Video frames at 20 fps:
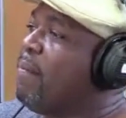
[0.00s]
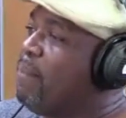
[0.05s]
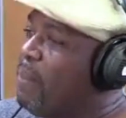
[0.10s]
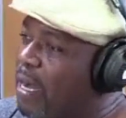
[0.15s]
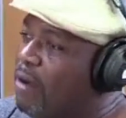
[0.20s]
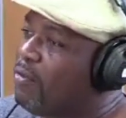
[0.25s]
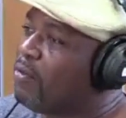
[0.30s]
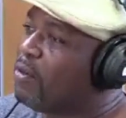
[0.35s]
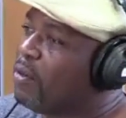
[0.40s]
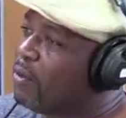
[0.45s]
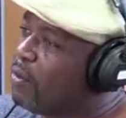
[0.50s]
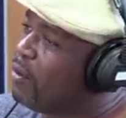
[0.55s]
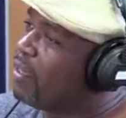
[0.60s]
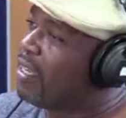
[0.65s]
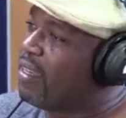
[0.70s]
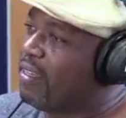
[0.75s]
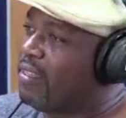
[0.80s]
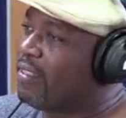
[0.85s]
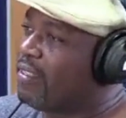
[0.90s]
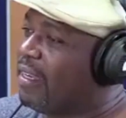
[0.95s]
mbavu
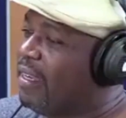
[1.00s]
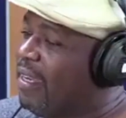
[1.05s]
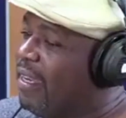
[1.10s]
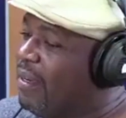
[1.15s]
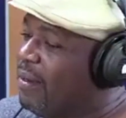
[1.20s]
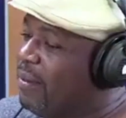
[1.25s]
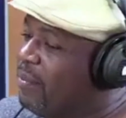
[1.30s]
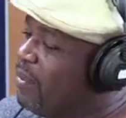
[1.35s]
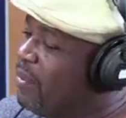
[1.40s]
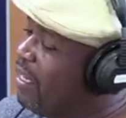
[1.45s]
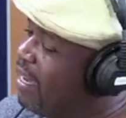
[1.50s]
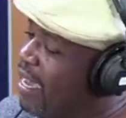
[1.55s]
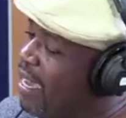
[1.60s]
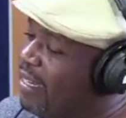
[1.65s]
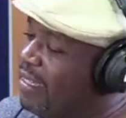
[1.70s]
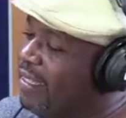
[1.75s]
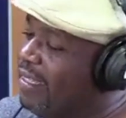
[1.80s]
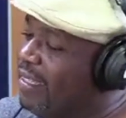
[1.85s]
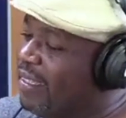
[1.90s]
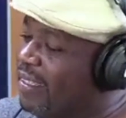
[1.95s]
nokugeza
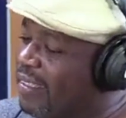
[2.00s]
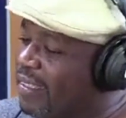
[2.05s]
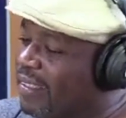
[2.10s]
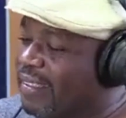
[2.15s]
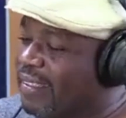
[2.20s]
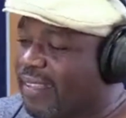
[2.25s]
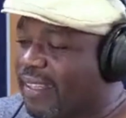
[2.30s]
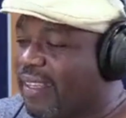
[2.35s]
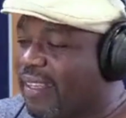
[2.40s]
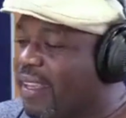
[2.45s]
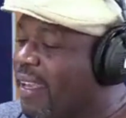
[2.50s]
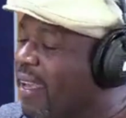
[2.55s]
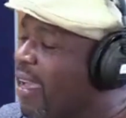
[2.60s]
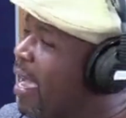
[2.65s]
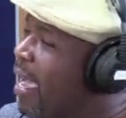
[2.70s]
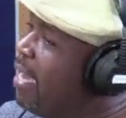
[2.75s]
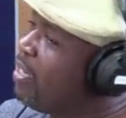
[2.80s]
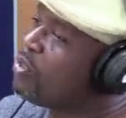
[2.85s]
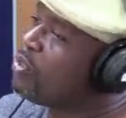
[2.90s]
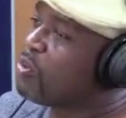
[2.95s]
ndikani
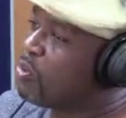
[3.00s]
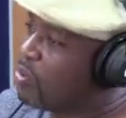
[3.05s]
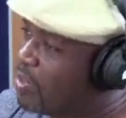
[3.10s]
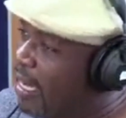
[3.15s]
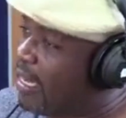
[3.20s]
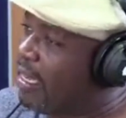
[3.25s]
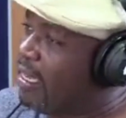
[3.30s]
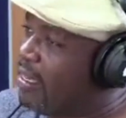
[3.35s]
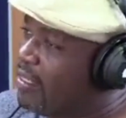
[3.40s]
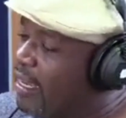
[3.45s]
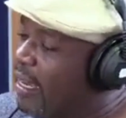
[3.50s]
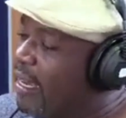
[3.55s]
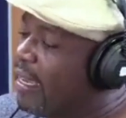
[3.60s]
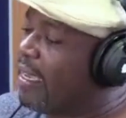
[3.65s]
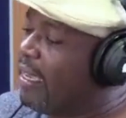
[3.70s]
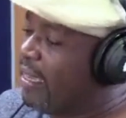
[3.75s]
asitusa geza.